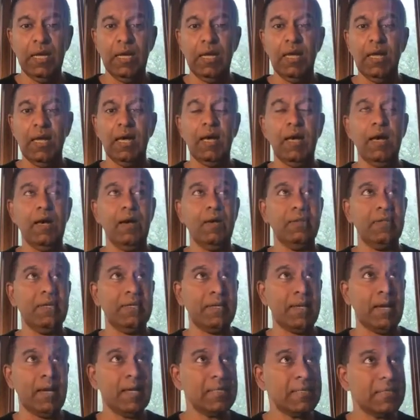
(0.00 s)
The
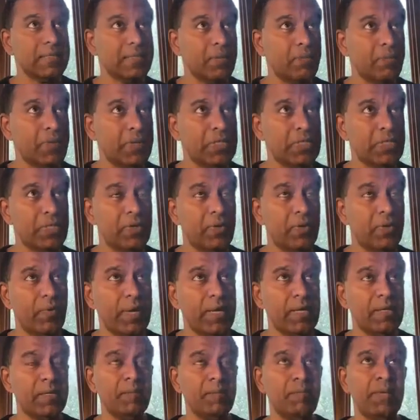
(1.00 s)
task completion
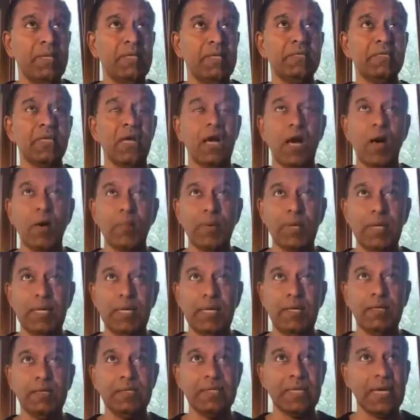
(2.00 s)
rate means how
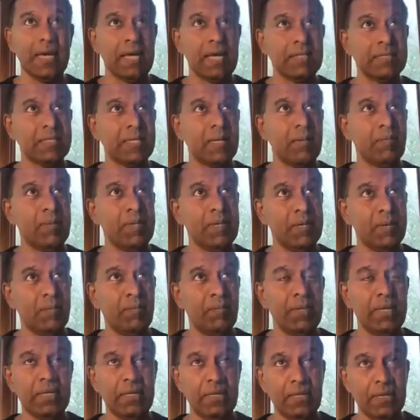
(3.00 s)
many tasks have been
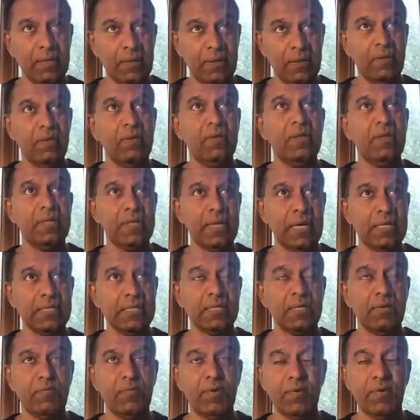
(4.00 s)
completed. The
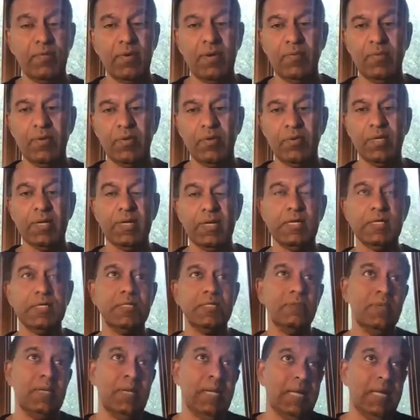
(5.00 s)
task, if you have given to the
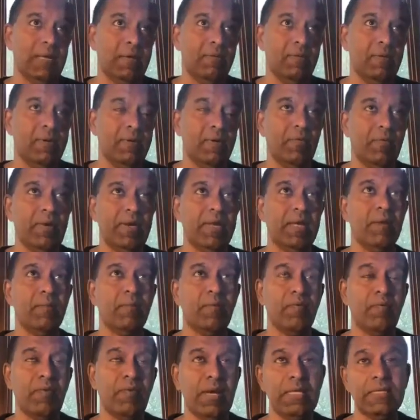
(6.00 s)
customer, like creating a
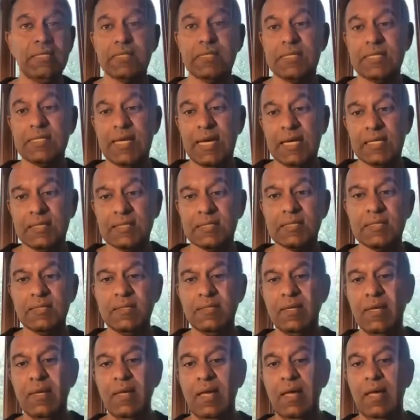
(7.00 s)
profile is a task.
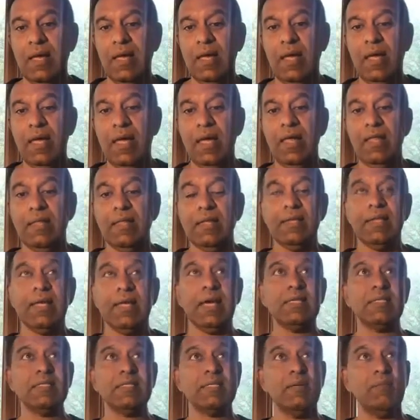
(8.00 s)
The
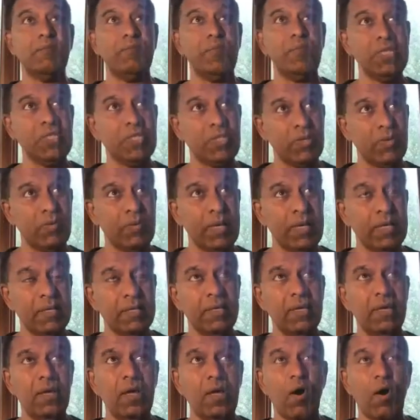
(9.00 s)
task completion rate,
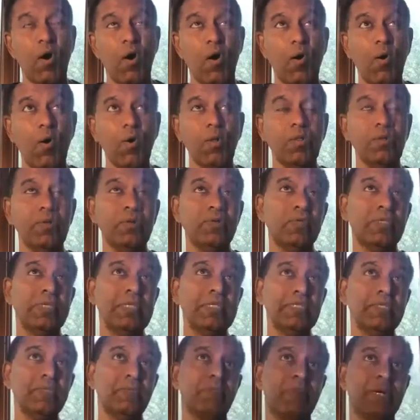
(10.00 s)
all those
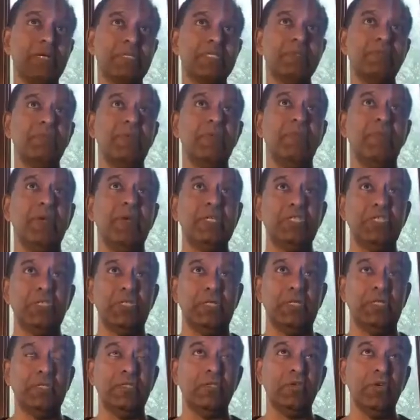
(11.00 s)
things must be
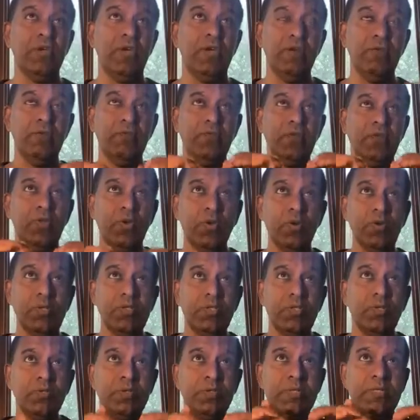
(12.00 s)
measured. So if your
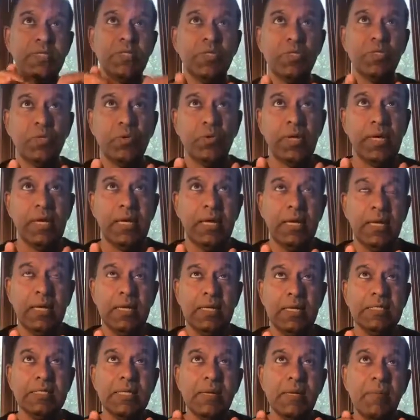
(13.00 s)
user story
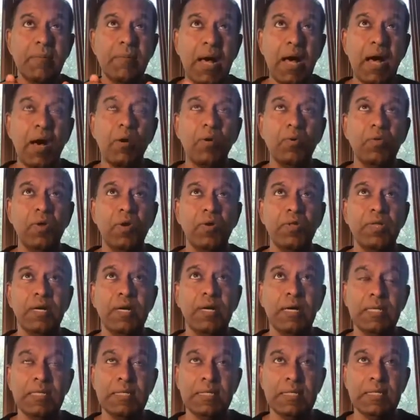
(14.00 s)
somehow or the
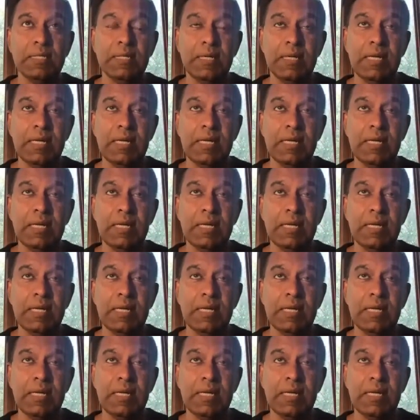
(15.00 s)
other